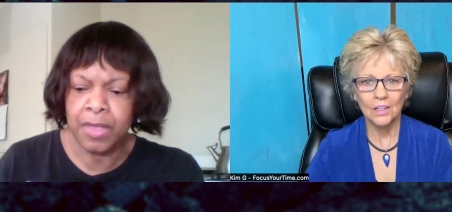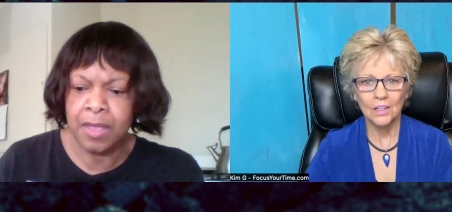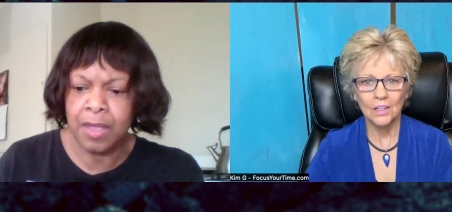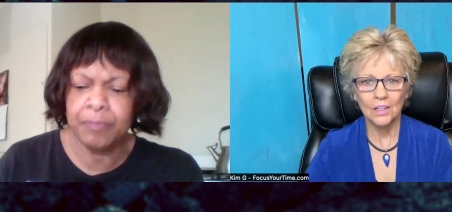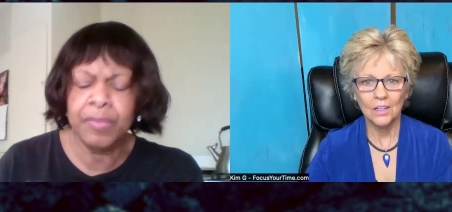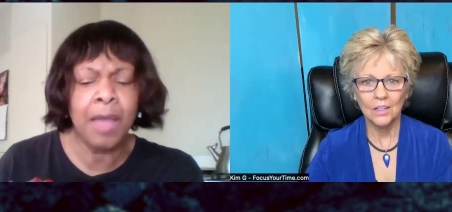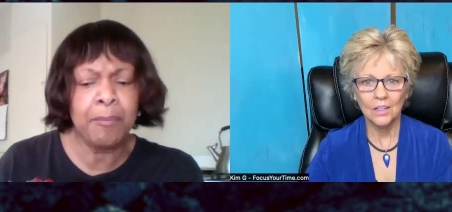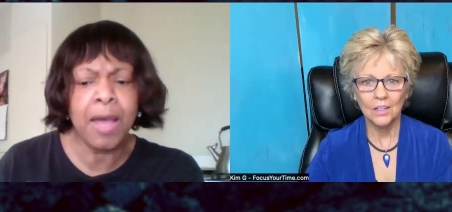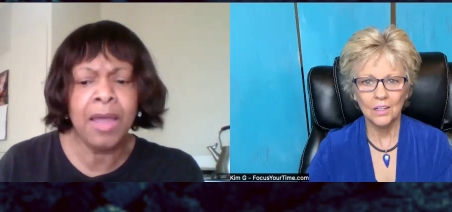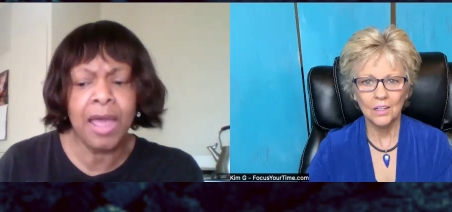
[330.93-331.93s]
Speaker 1: A,
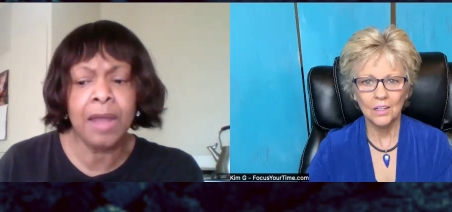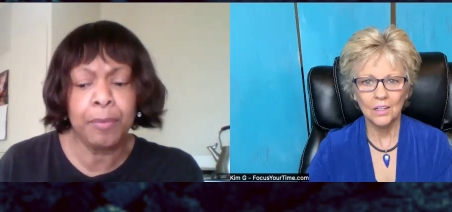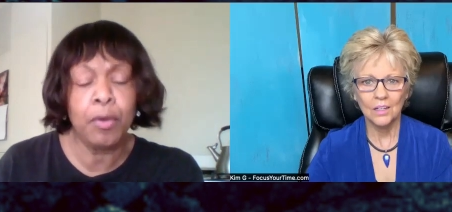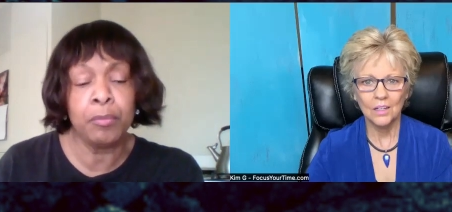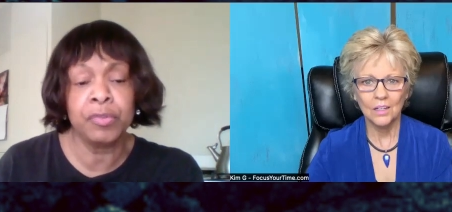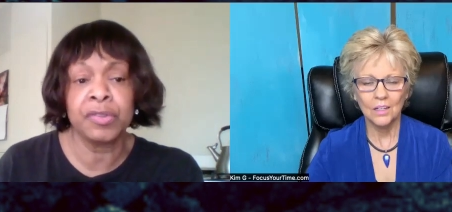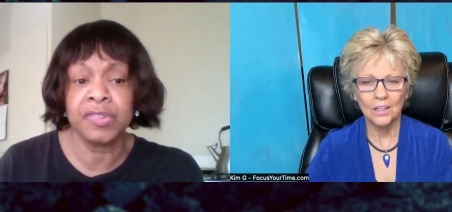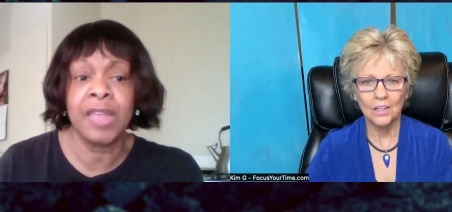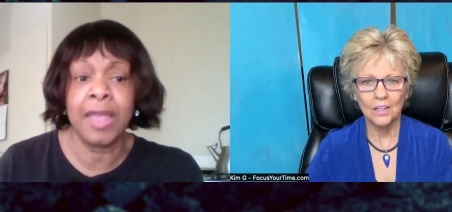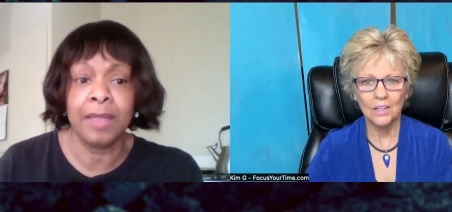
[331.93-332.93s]
a lot of poems are
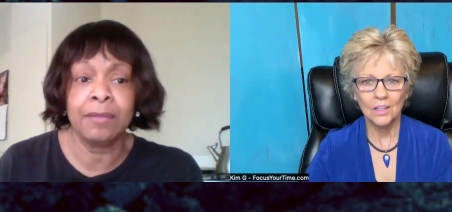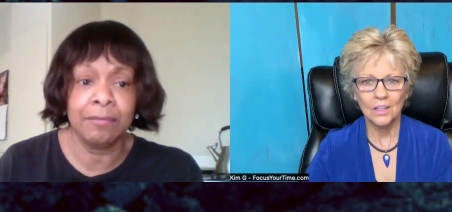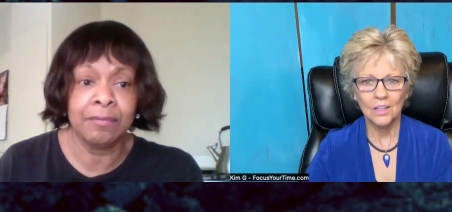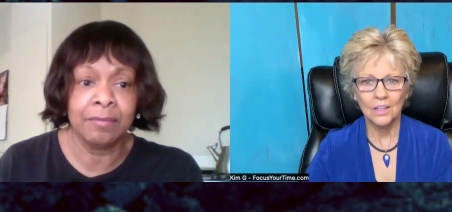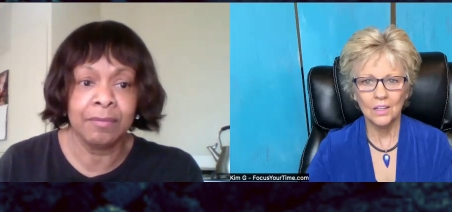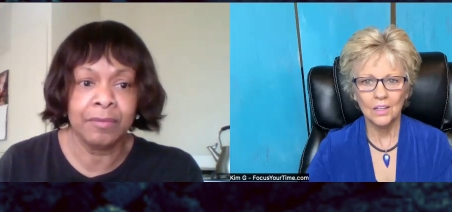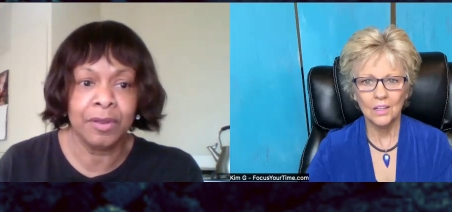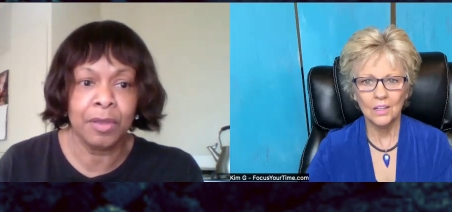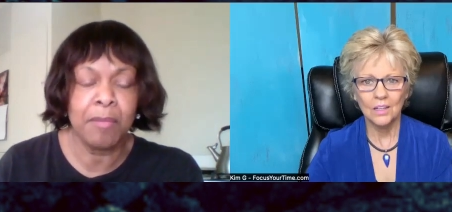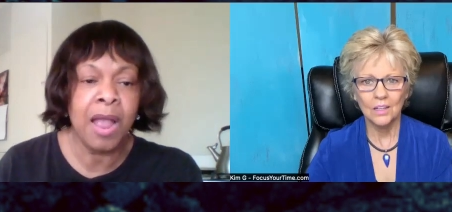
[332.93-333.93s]
sad, you
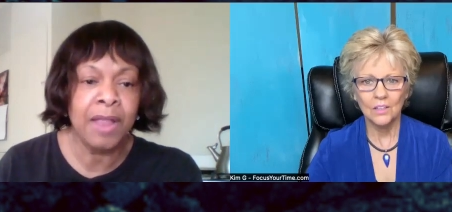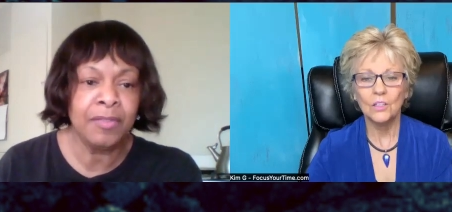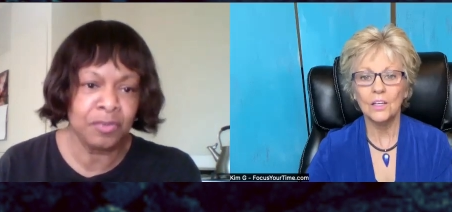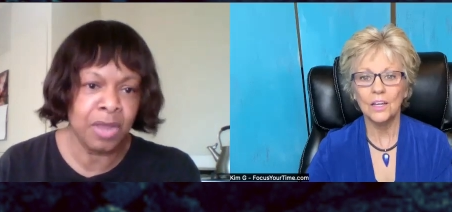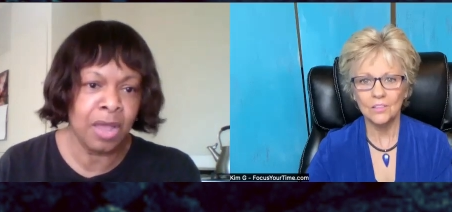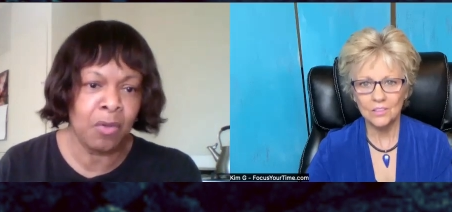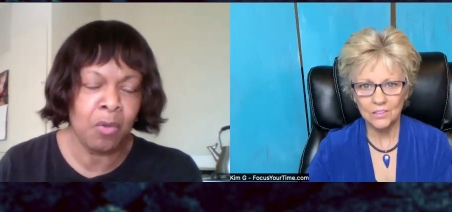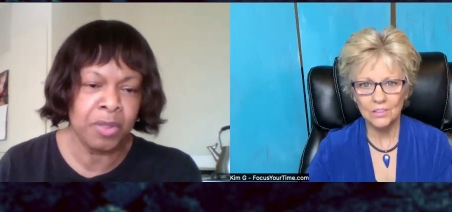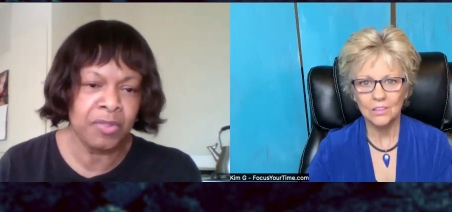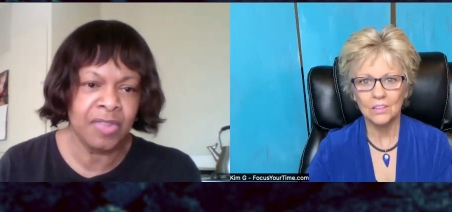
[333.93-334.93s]
know, mine's are yes. not
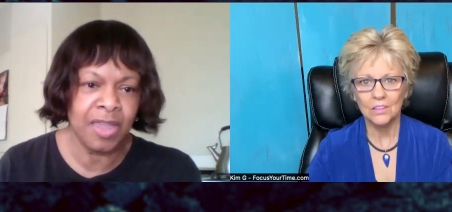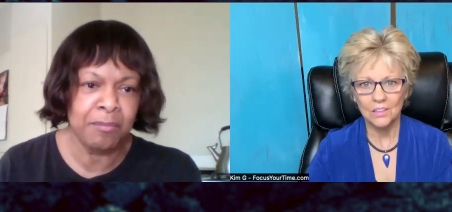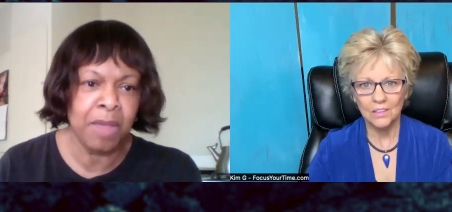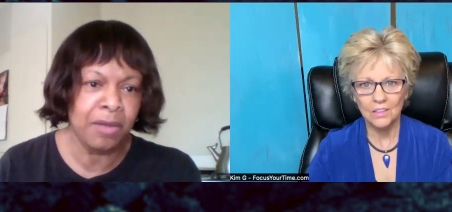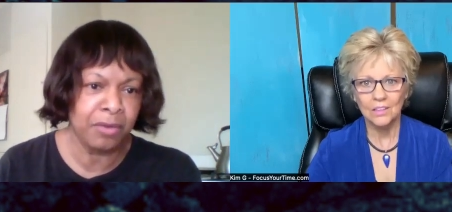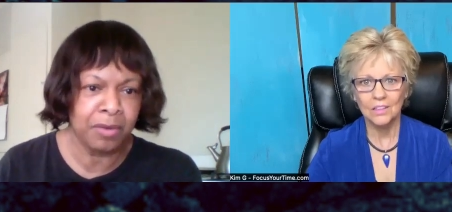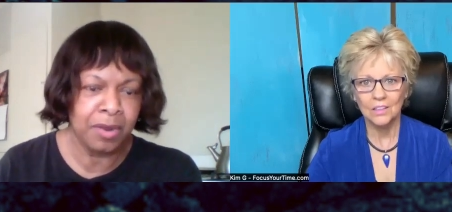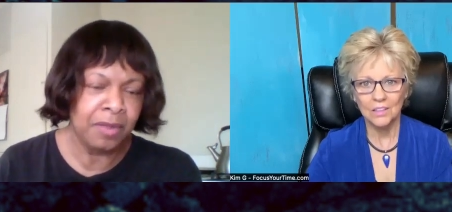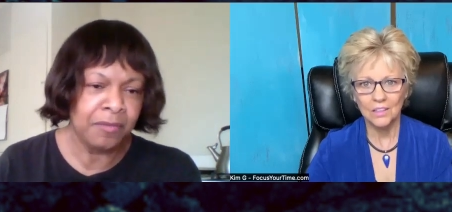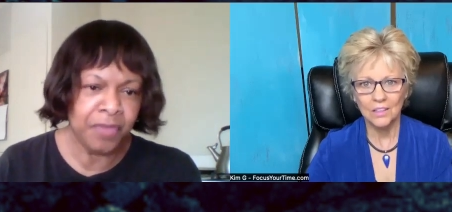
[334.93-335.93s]
always sad, mine
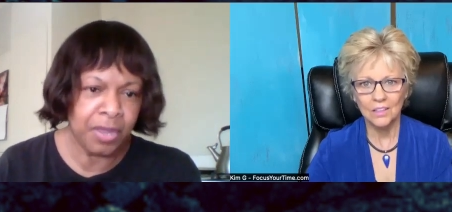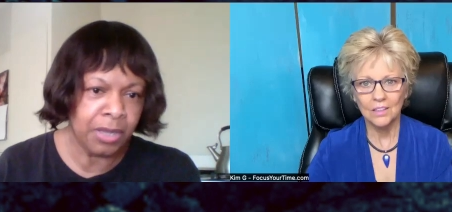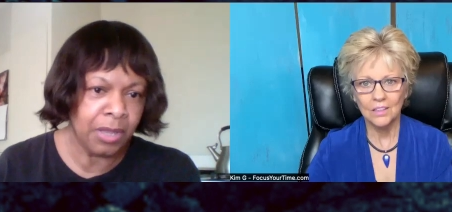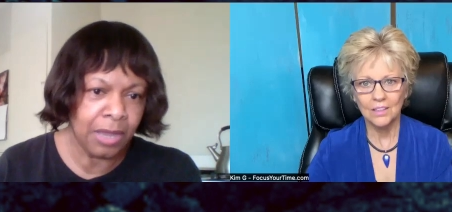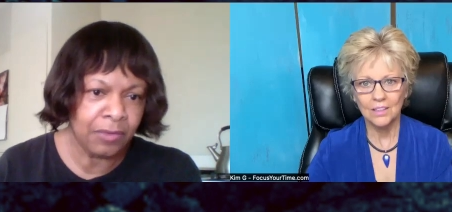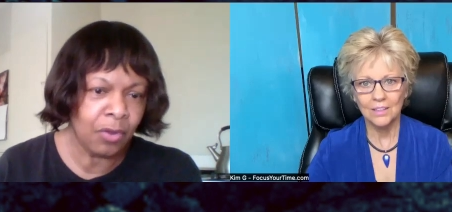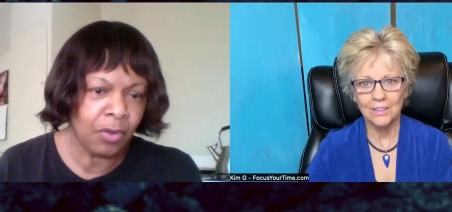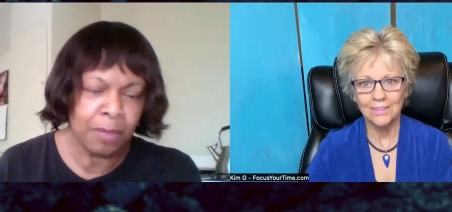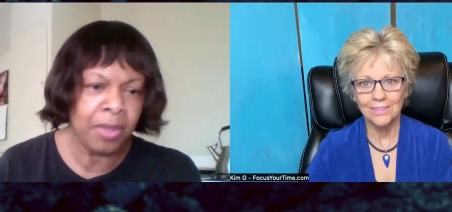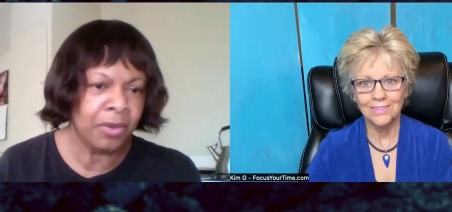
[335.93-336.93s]
are funny. I talk about